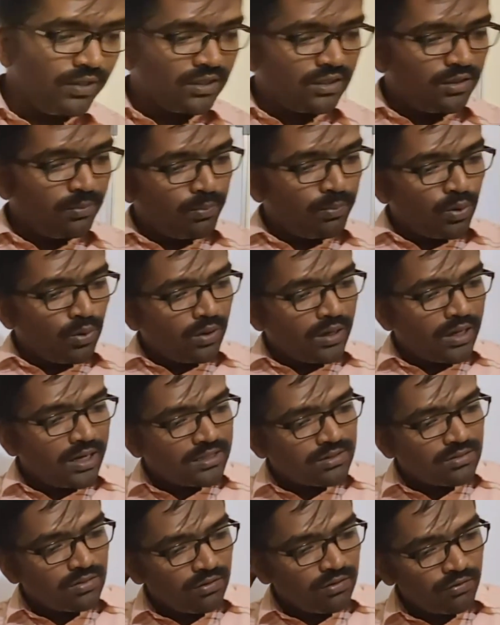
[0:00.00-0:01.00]
with the
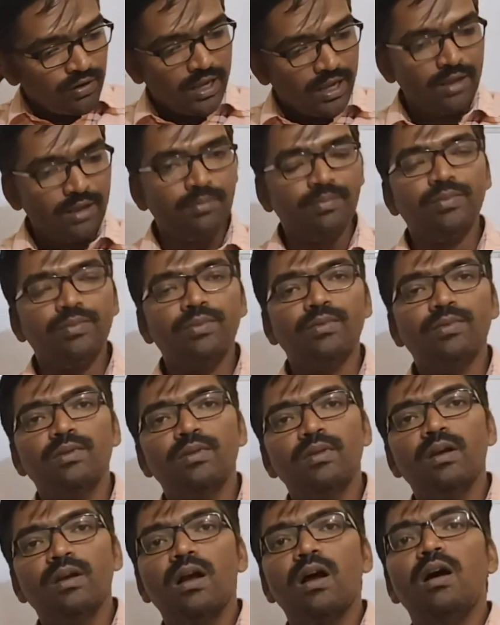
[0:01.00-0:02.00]
progress of time,
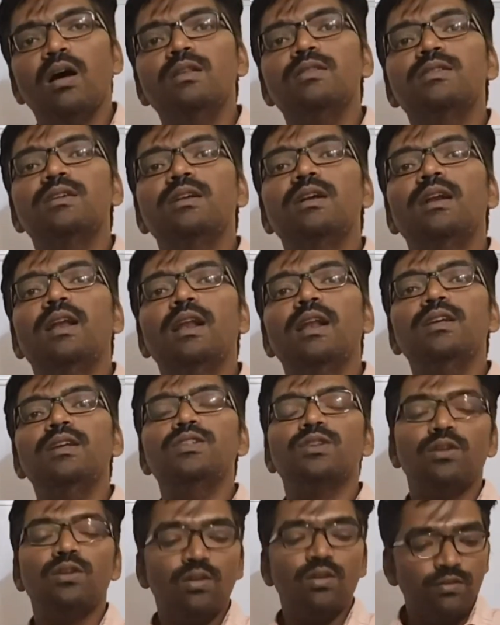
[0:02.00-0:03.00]

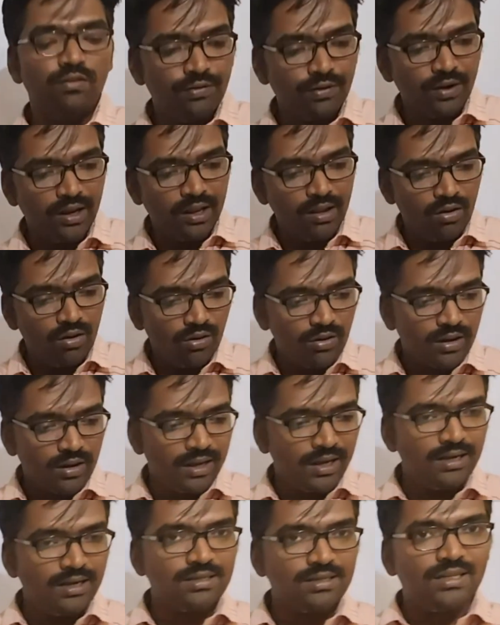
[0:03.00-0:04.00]
concentration of
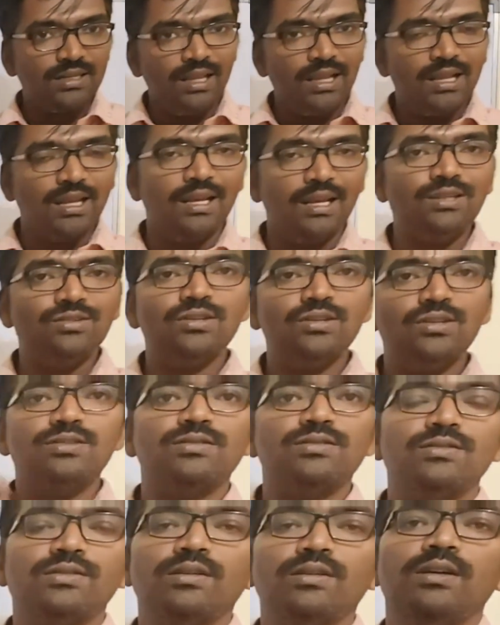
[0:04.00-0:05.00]
reactants
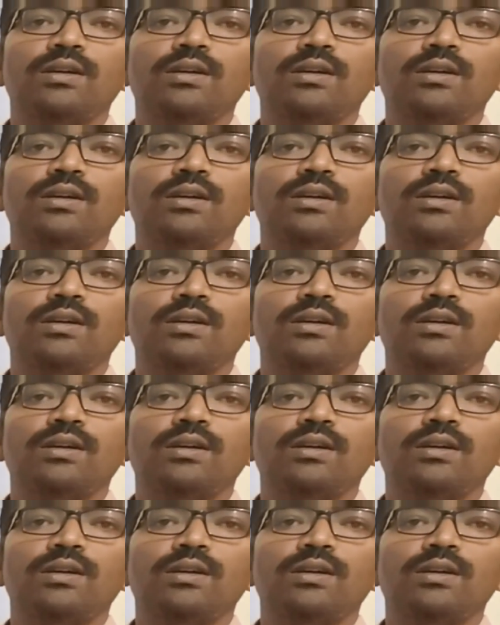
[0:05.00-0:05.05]
decreases,